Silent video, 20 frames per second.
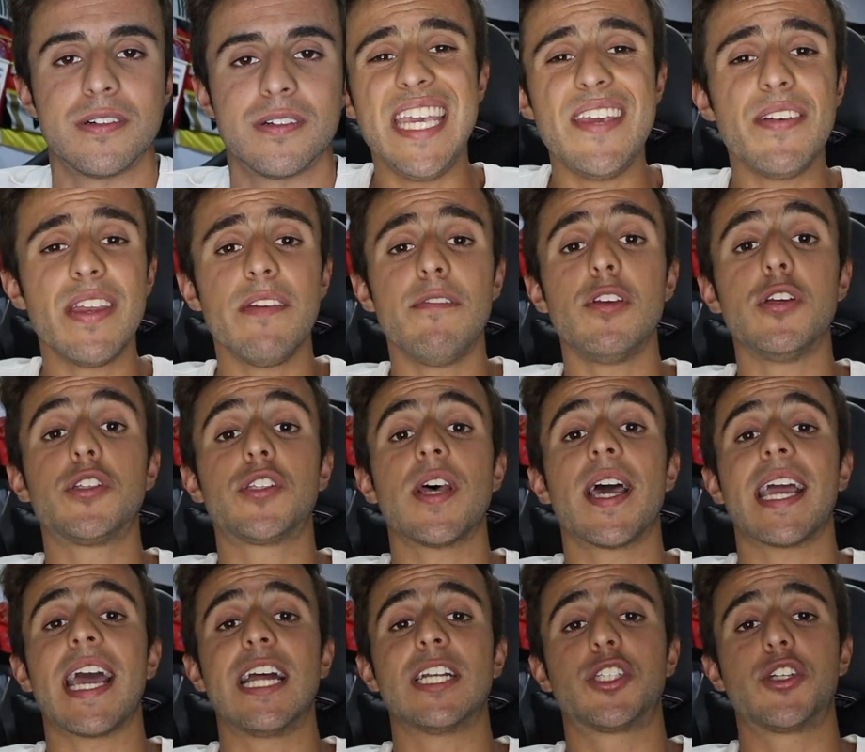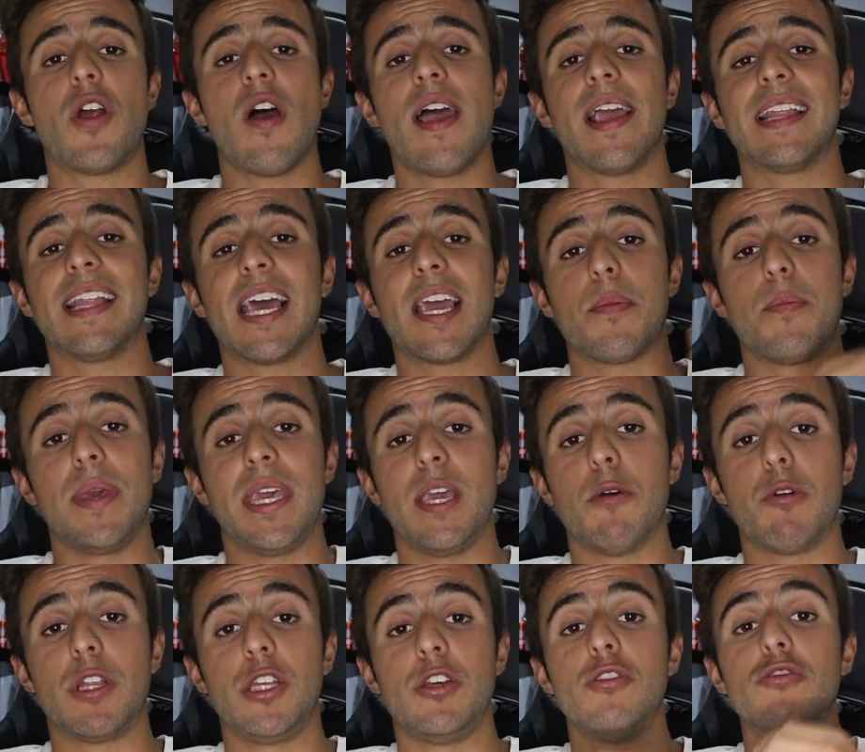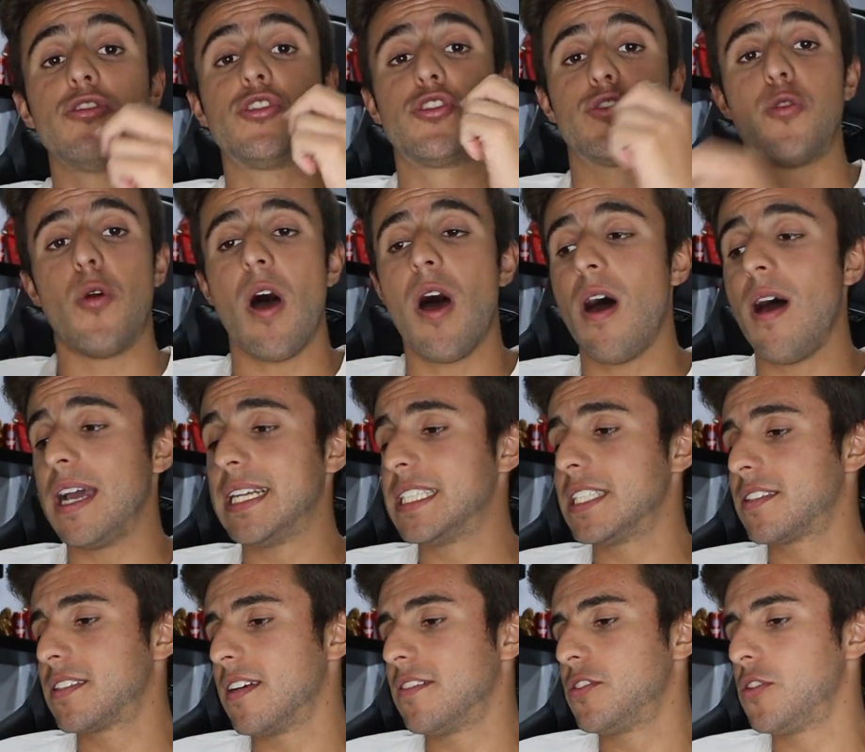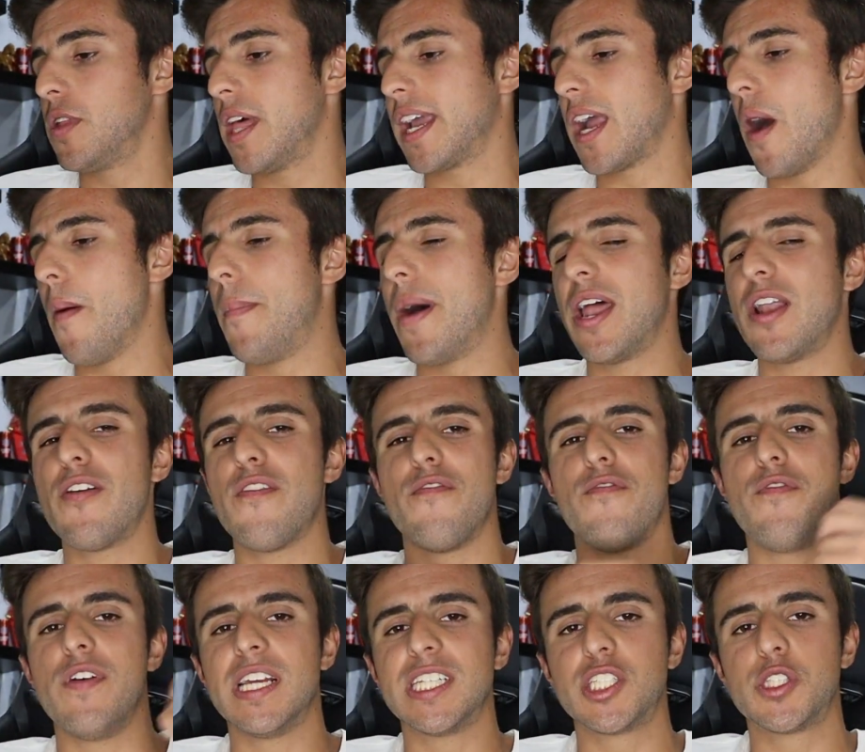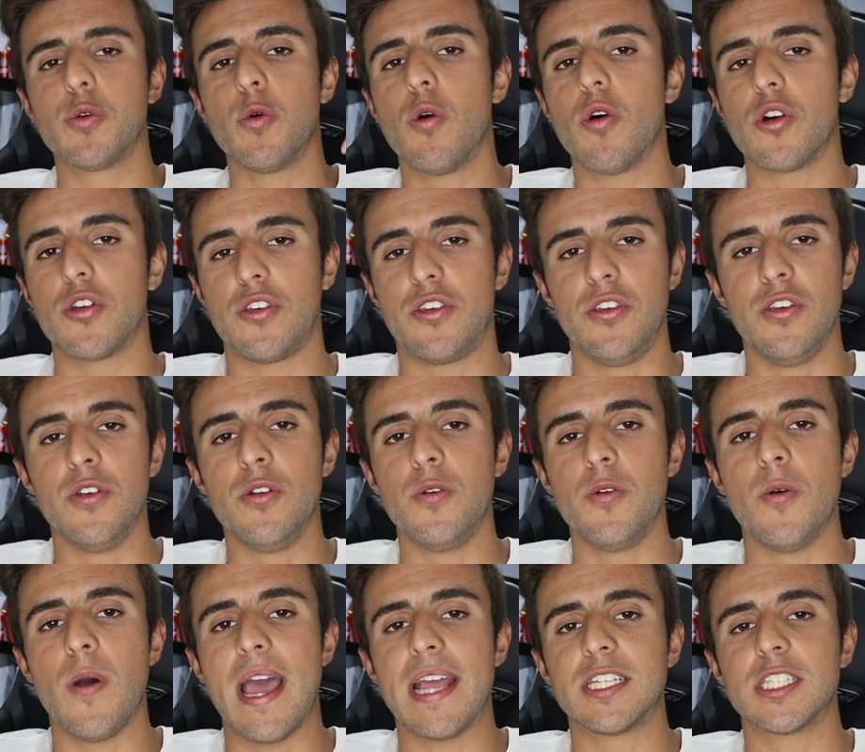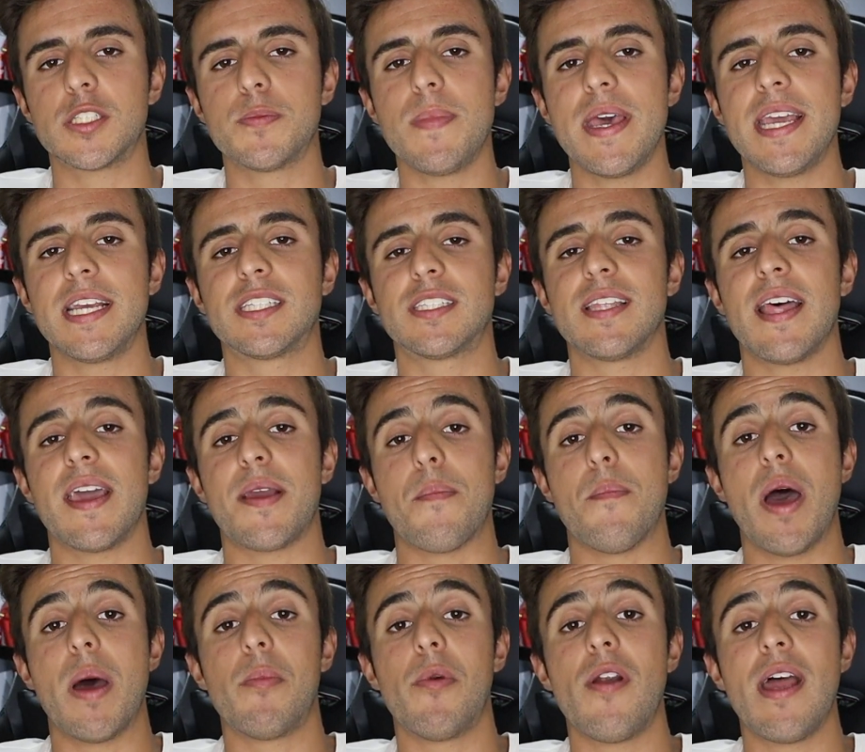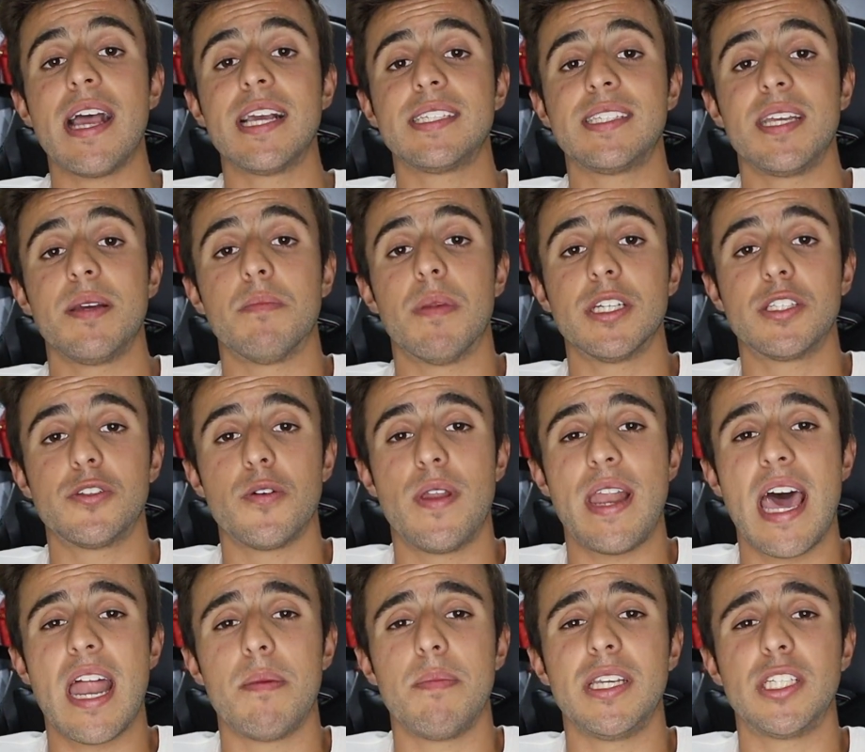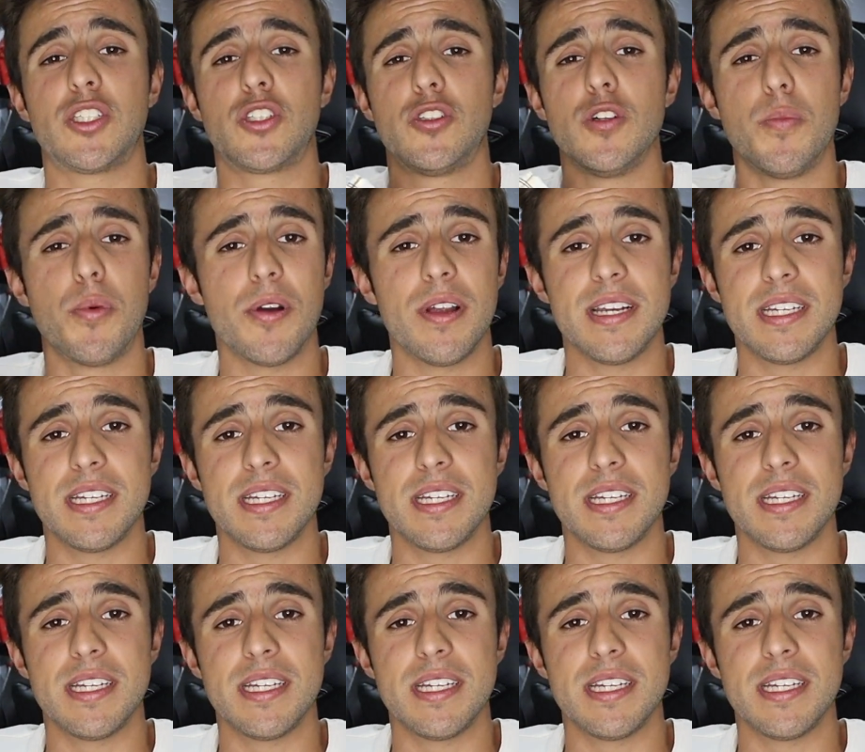Even if you suck at drawing like me, when you draw, it just gives you like a better visual cue and just makes like memorizing muscle anatomy super